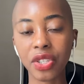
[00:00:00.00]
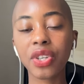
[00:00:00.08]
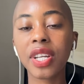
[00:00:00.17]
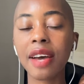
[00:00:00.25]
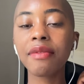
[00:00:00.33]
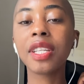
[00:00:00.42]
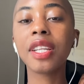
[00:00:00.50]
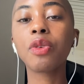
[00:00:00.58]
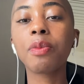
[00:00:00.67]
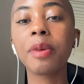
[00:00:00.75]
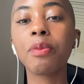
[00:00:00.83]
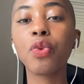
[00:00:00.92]
You could have a little
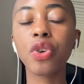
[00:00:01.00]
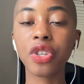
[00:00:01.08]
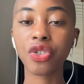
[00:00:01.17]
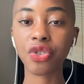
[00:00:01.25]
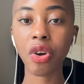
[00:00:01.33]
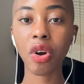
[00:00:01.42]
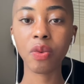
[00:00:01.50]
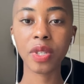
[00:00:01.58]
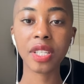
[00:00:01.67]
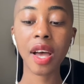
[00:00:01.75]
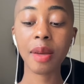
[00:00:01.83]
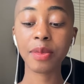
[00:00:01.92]
bit more control in
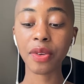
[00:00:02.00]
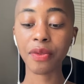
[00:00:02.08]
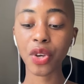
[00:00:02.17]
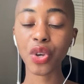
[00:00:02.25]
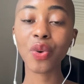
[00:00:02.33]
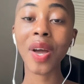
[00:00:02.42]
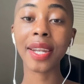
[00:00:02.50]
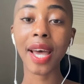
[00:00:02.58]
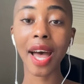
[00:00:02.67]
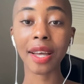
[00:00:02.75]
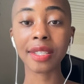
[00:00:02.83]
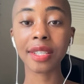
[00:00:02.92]
terms of who had
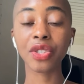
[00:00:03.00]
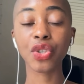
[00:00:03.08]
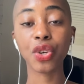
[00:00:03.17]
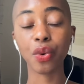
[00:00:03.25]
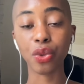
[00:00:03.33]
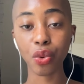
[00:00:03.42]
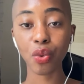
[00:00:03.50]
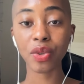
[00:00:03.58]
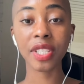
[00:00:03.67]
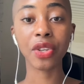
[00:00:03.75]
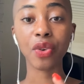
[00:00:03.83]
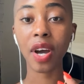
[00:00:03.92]
access to your
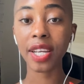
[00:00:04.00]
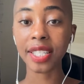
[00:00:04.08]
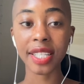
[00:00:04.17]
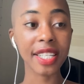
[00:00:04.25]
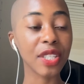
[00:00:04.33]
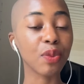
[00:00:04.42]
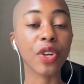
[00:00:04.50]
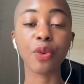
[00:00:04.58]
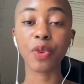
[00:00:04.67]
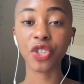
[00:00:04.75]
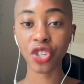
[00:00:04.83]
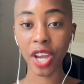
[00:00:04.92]
thoughts and your ideas, what you
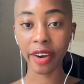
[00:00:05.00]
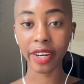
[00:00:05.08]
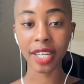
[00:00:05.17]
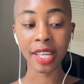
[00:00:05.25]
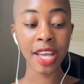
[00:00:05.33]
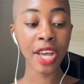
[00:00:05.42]
were sharing.